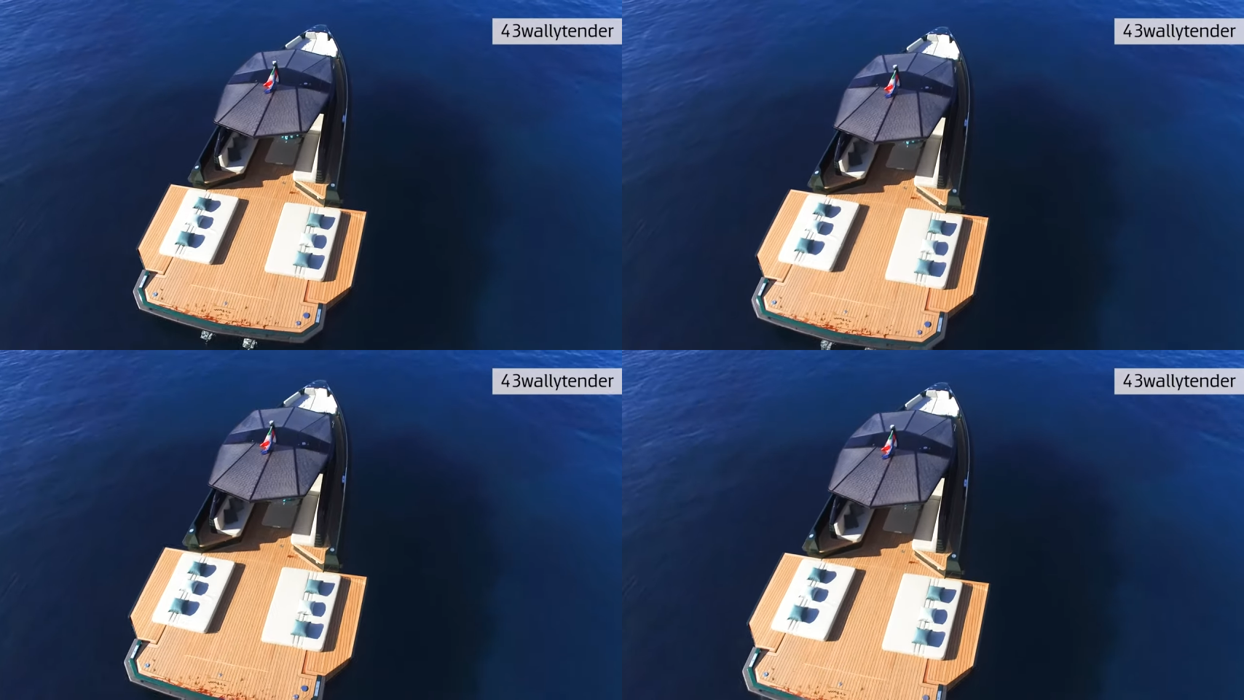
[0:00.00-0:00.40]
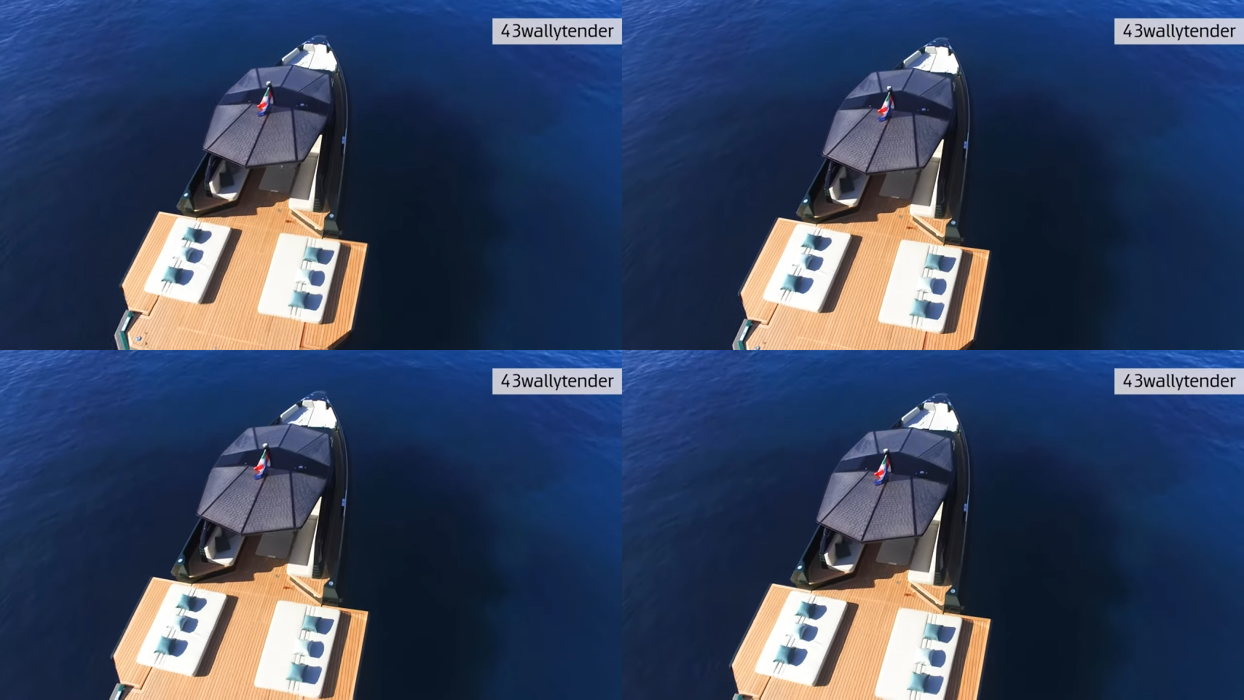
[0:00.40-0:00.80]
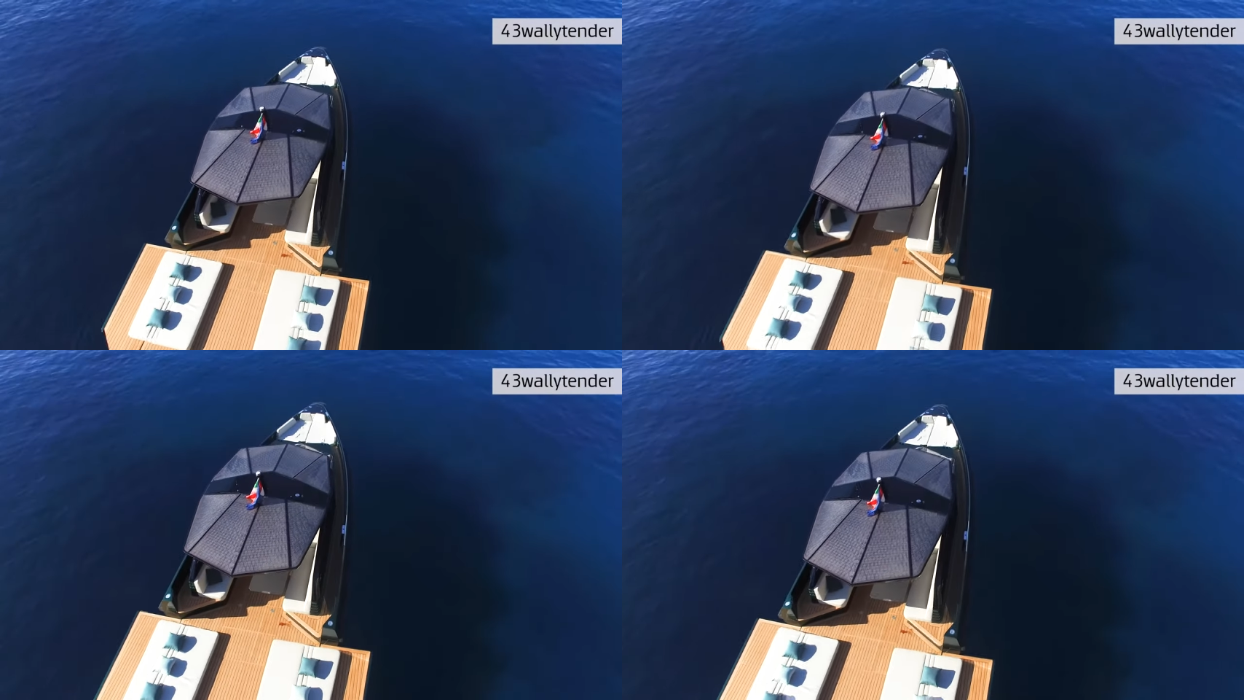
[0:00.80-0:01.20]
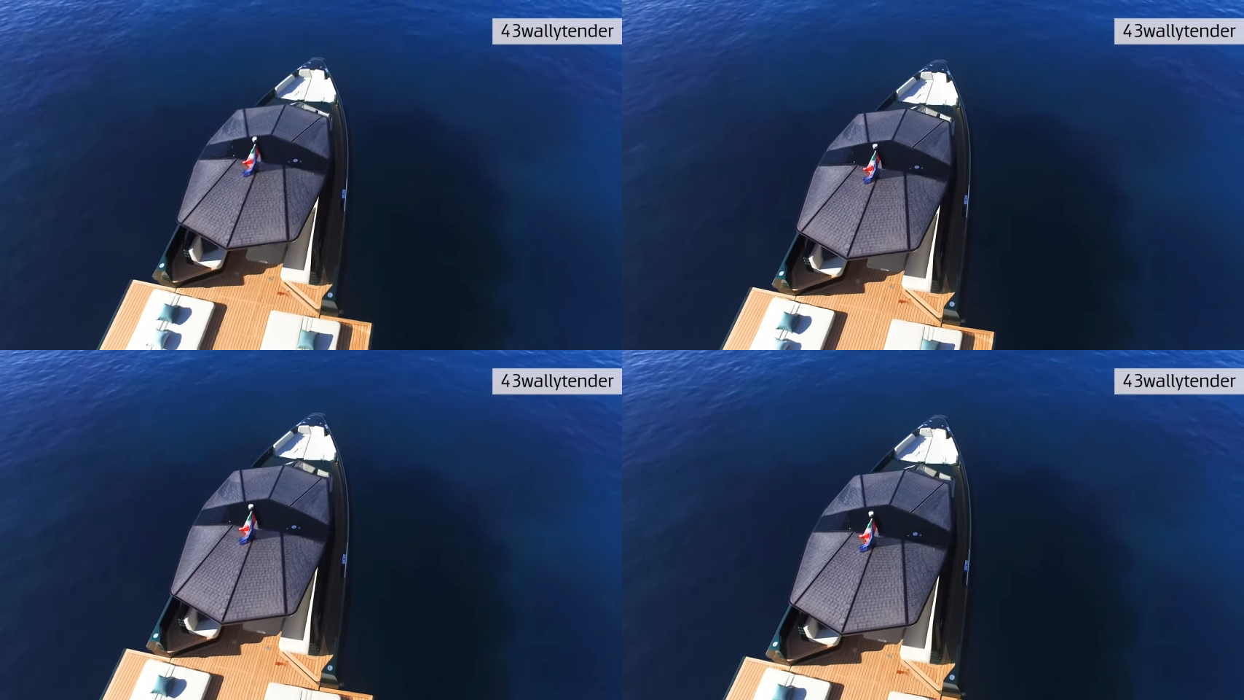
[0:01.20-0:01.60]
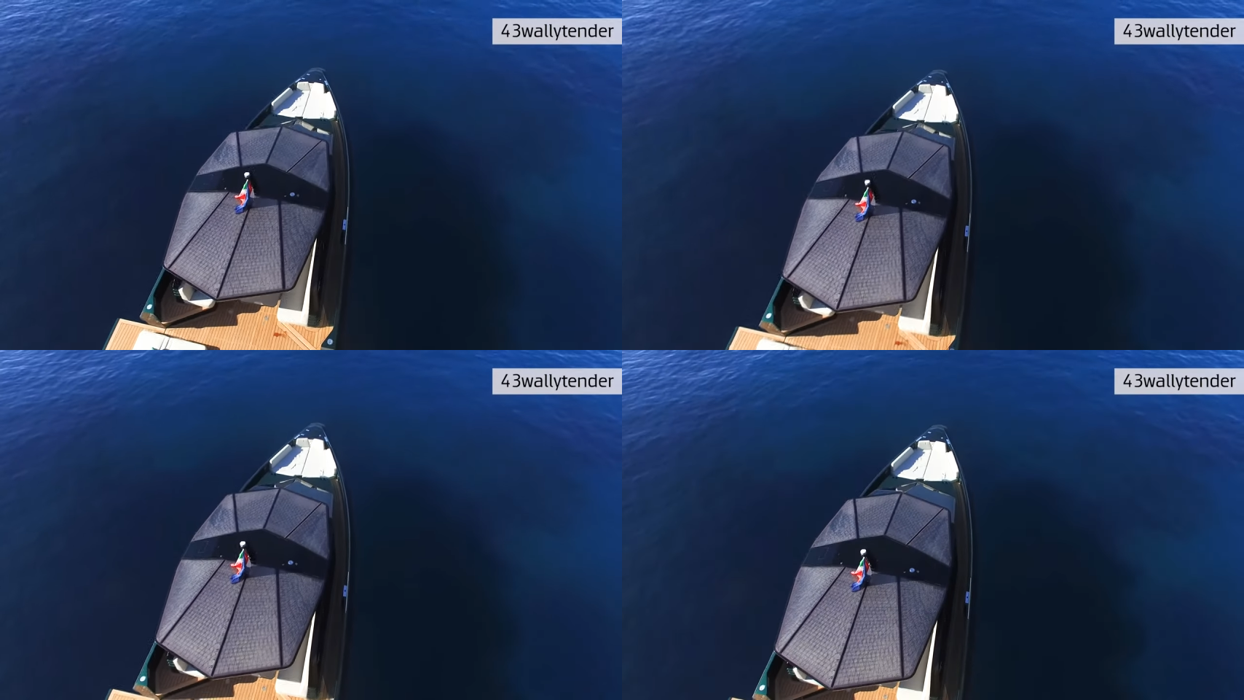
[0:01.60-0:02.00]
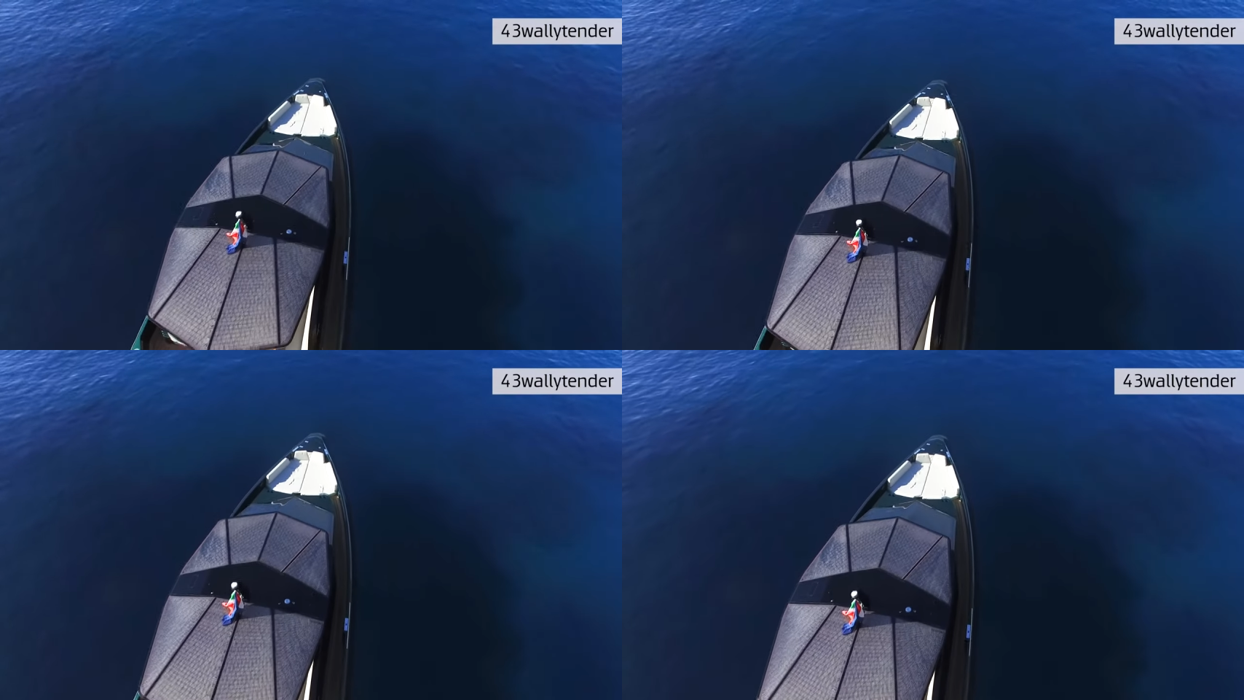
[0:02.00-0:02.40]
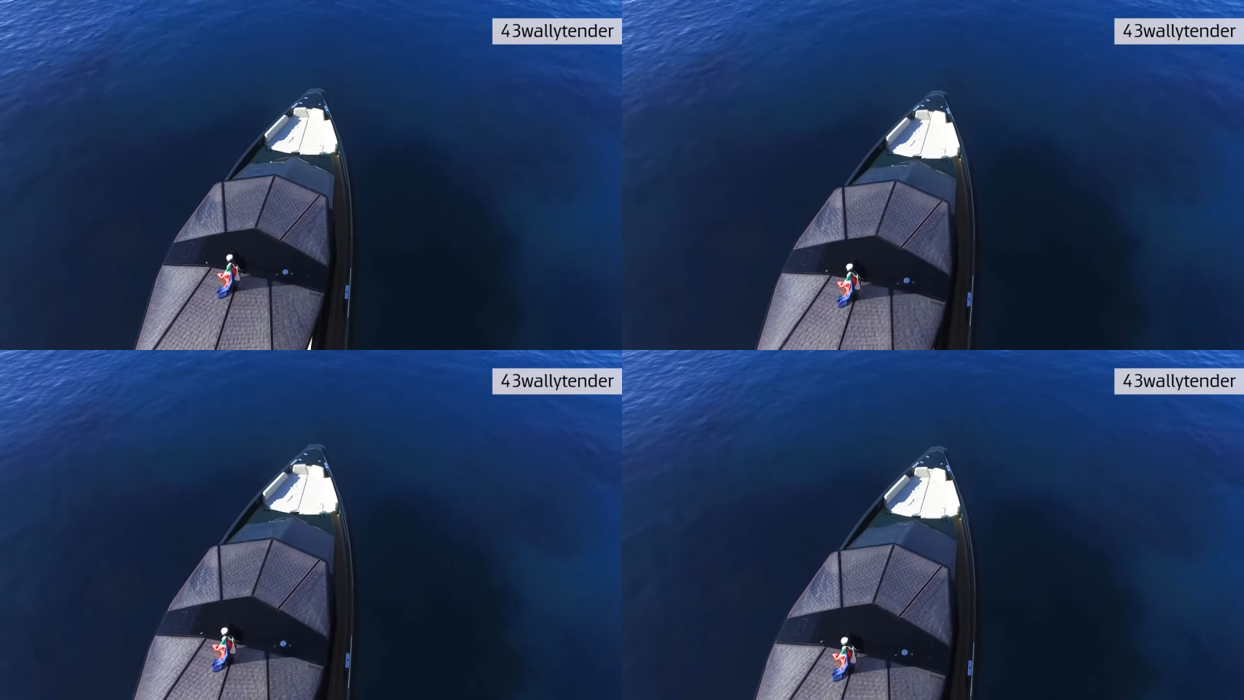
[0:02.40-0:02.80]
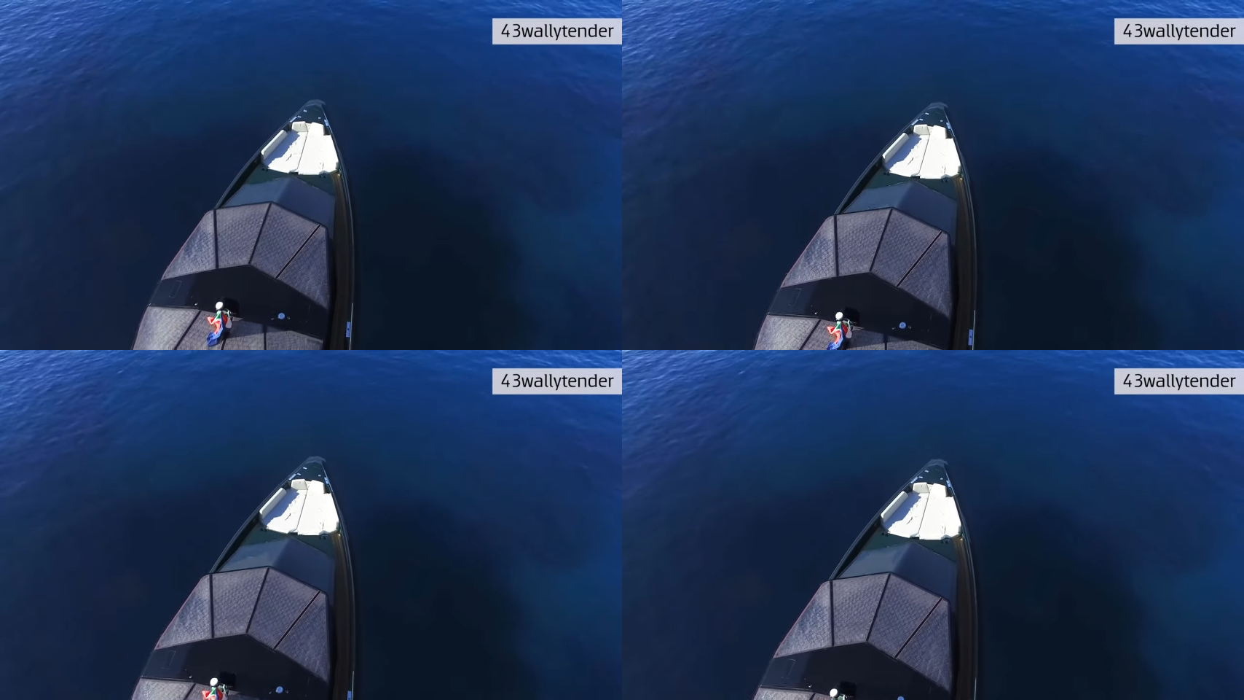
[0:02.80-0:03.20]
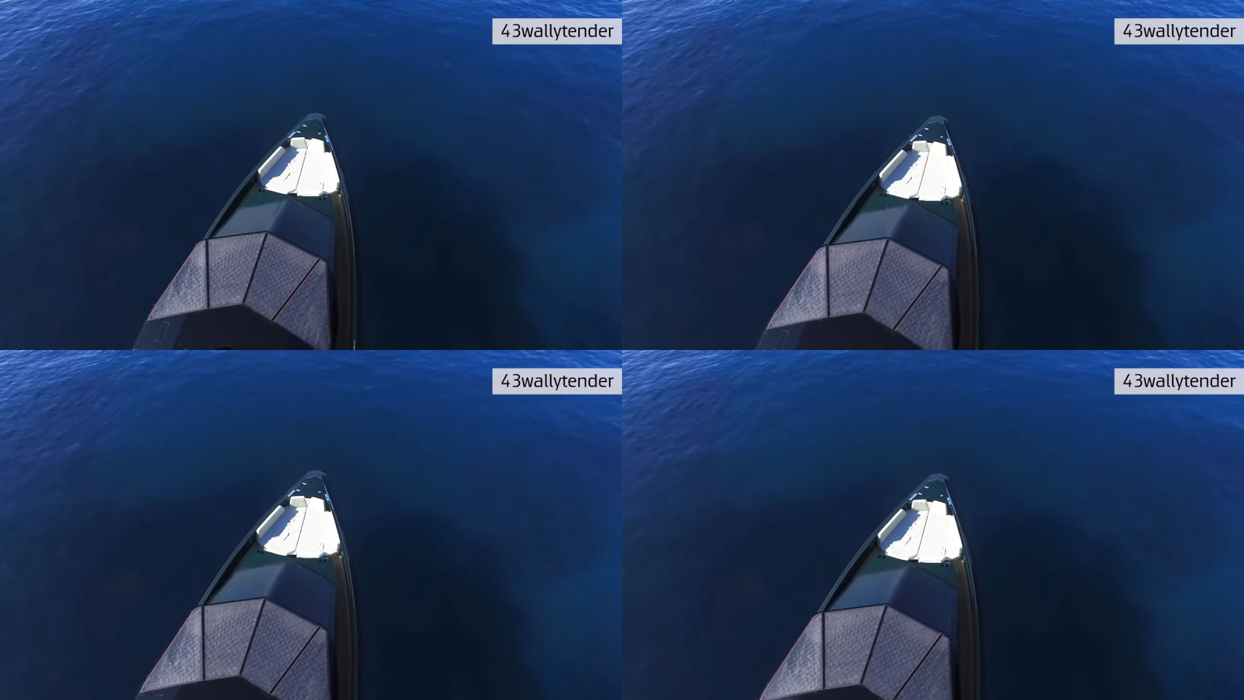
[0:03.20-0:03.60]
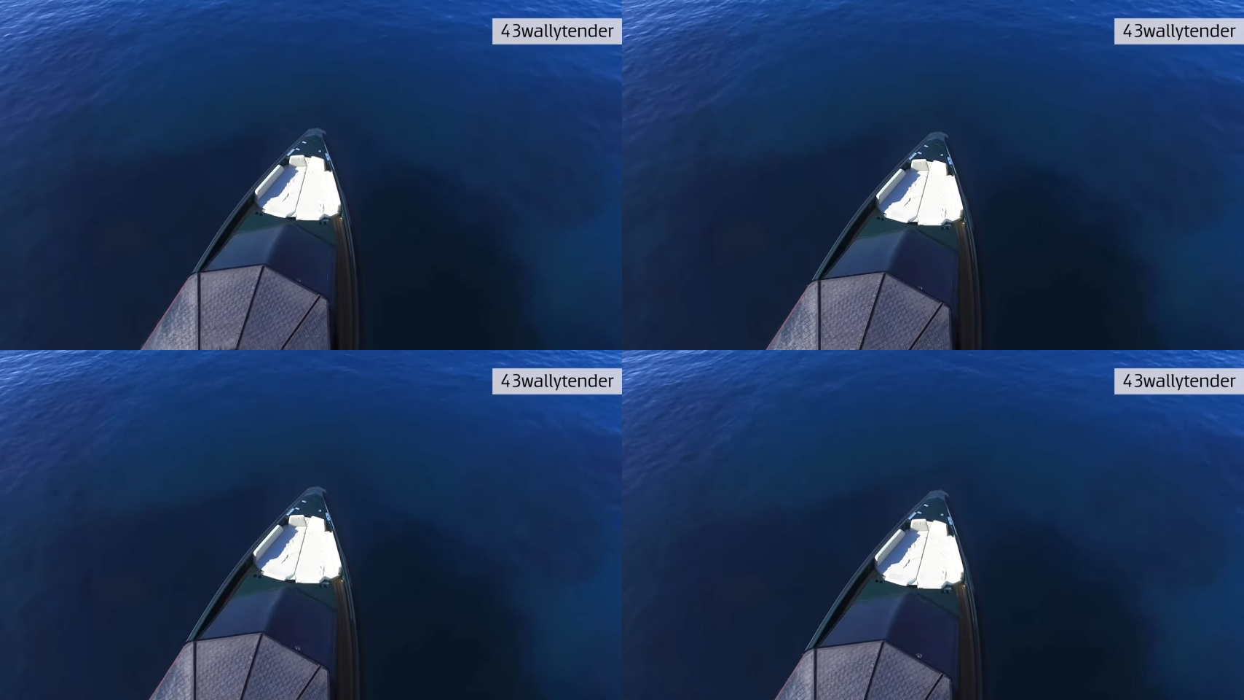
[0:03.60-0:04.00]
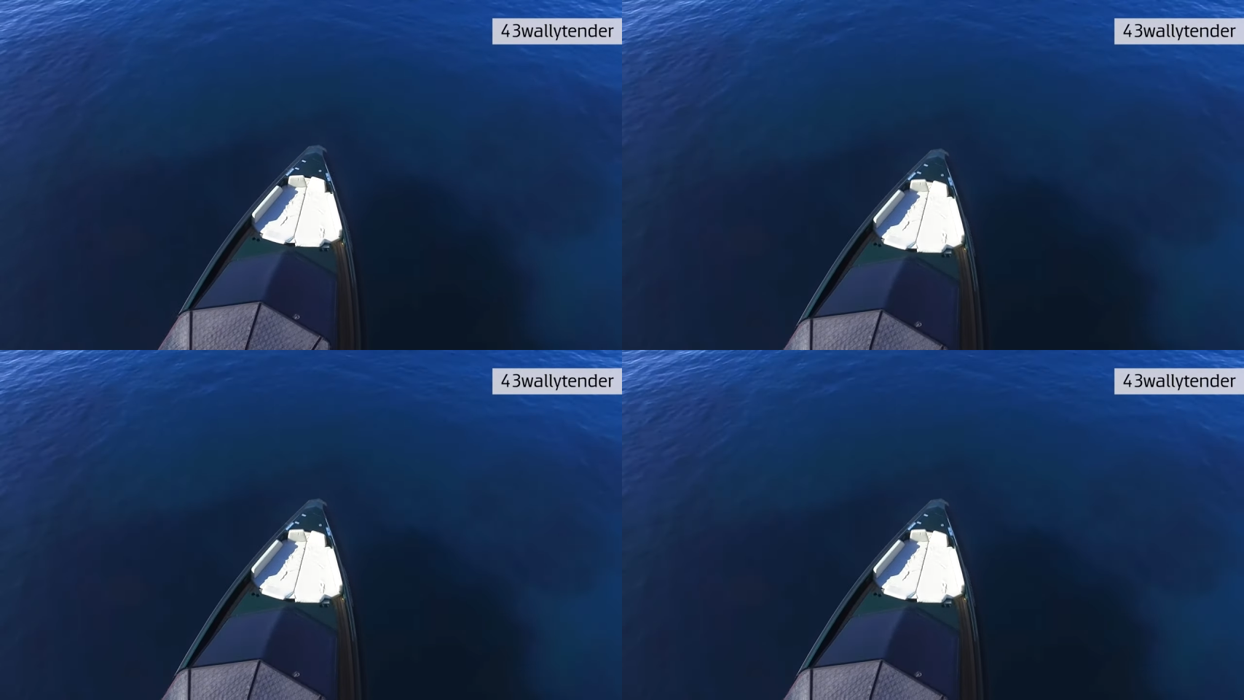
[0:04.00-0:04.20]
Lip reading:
No face is visible, so there are no lips to read.